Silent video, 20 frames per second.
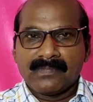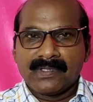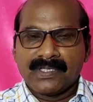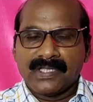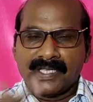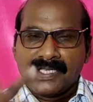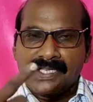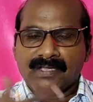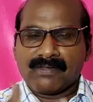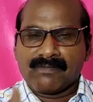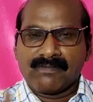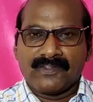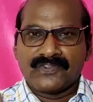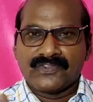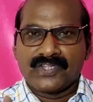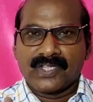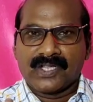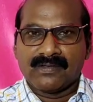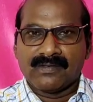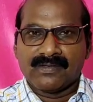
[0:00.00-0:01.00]
Any
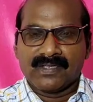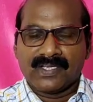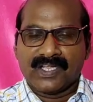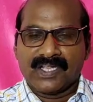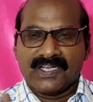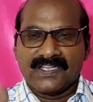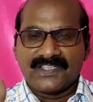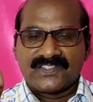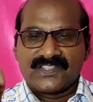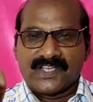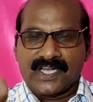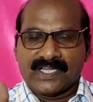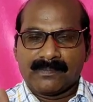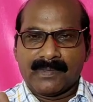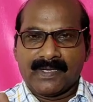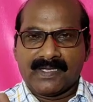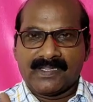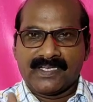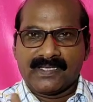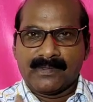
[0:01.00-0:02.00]
question, any
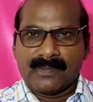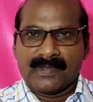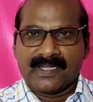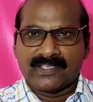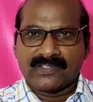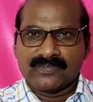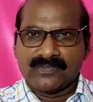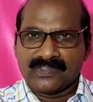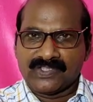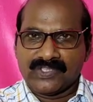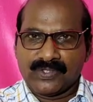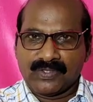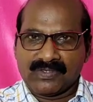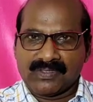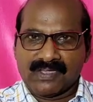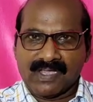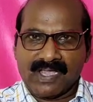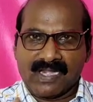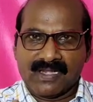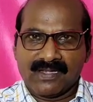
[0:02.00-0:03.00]
statement that begins with you
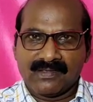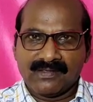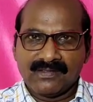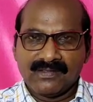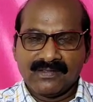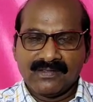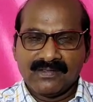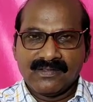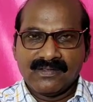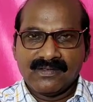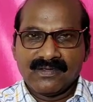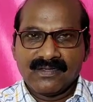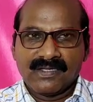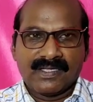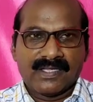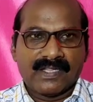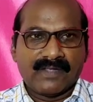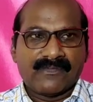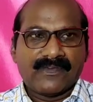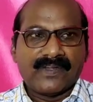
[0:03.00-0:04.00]
can
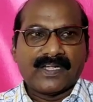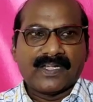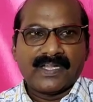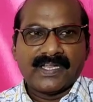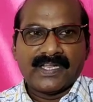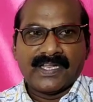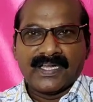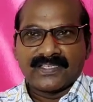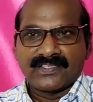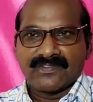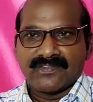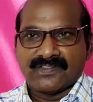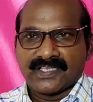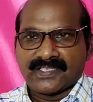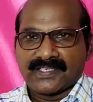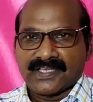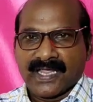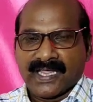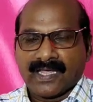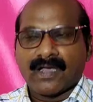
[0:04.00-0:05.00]
definitely ends with the
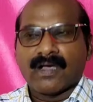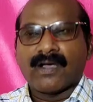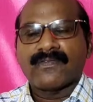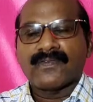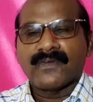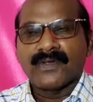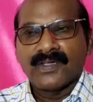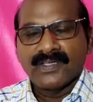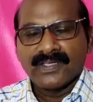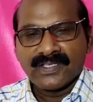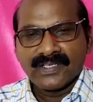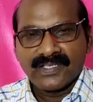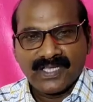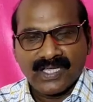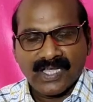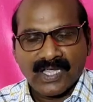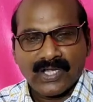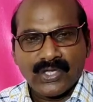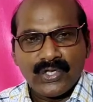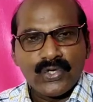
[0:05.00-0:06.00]
tag of
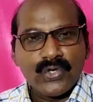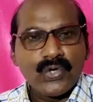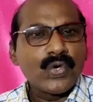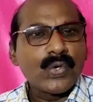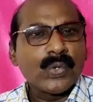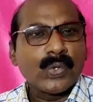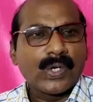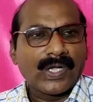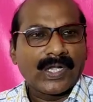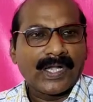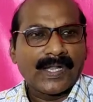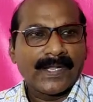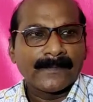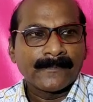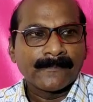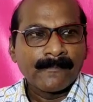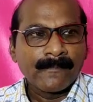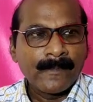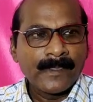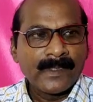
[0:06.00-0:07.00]
can you only.
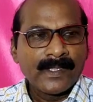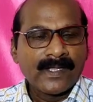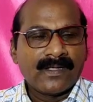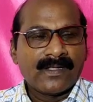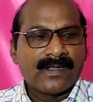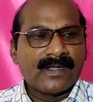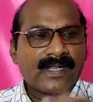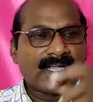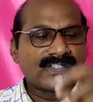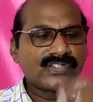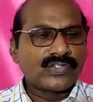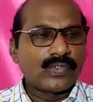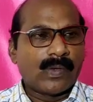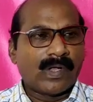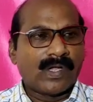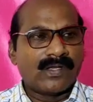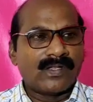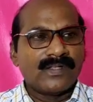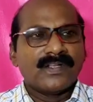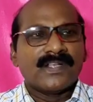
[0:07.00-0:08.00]
Next
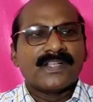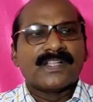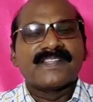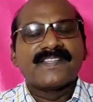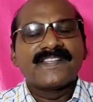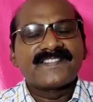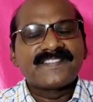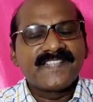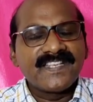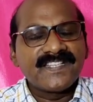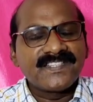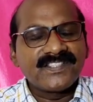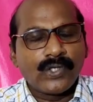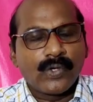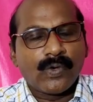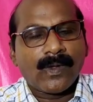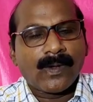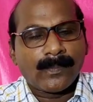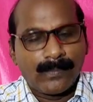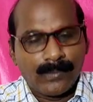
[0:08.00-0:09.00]
one, this is
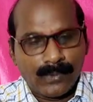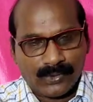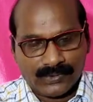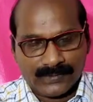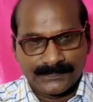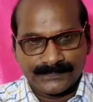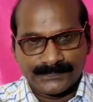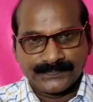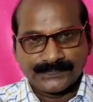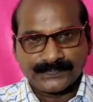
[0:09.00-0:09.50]
your book.